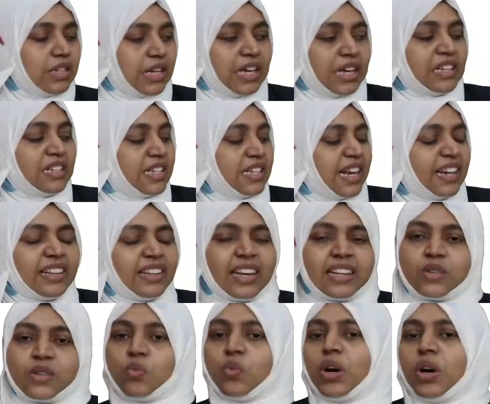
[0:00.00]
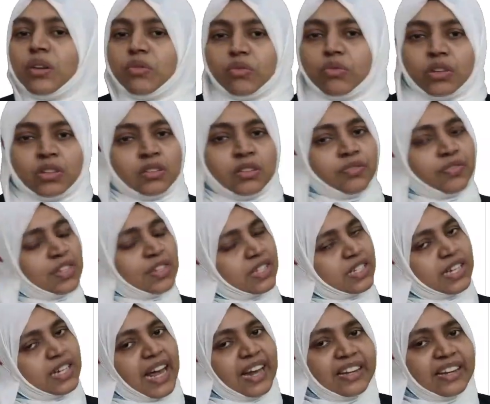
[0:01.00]
He said that one wolf
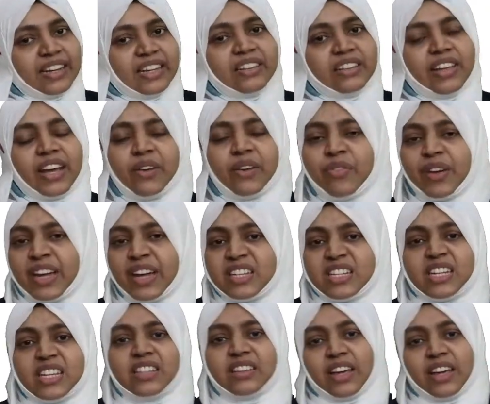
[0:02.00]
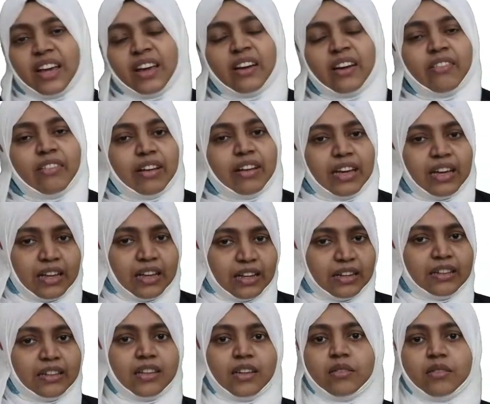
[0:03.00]
is standing there, waiting there
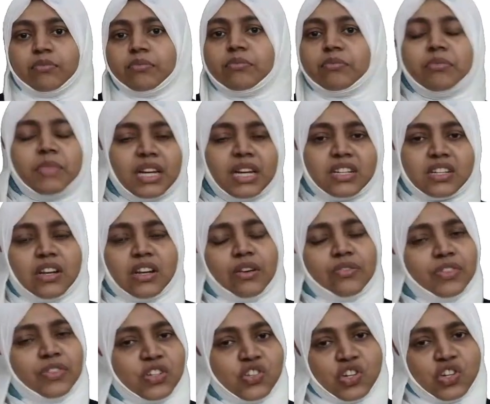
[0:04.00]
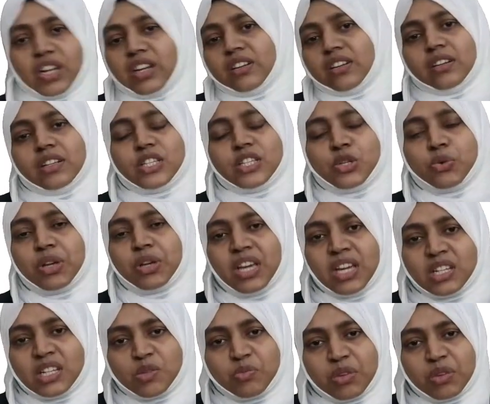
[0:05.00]
in the middle of the jungle to
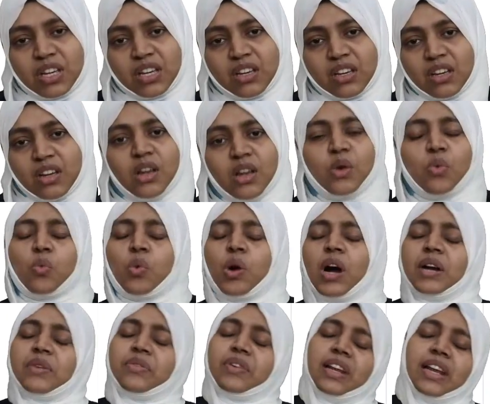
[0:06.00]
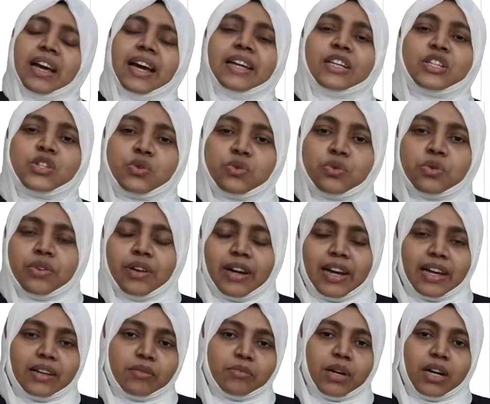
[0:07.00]
eat me. What will I do,
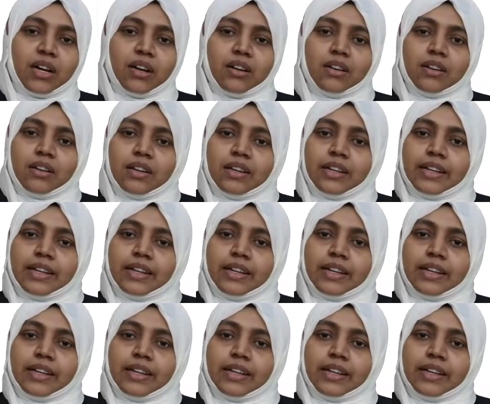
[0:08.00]
grandma?